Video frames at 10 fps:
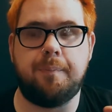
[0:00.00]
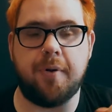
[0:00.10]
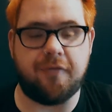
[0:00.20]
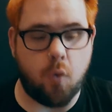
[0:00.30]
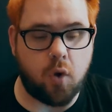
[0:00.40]

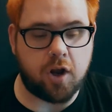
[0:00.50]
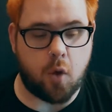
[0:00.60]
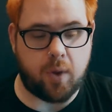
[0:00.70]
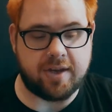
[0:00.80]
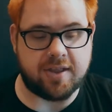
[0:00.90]
before
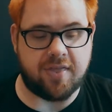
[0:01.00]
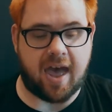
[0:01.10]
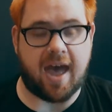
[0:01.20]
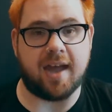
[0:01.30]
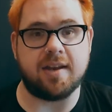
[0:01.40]
going to
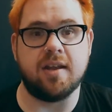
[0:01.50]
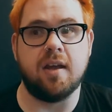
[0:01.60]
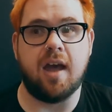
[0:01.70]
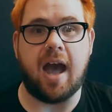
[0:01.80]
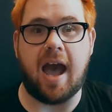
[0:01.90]
that,
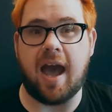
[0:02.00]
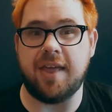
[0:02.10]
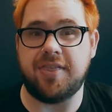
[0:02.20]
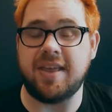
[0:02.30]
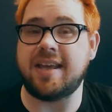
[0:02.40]

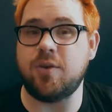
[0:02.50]
I think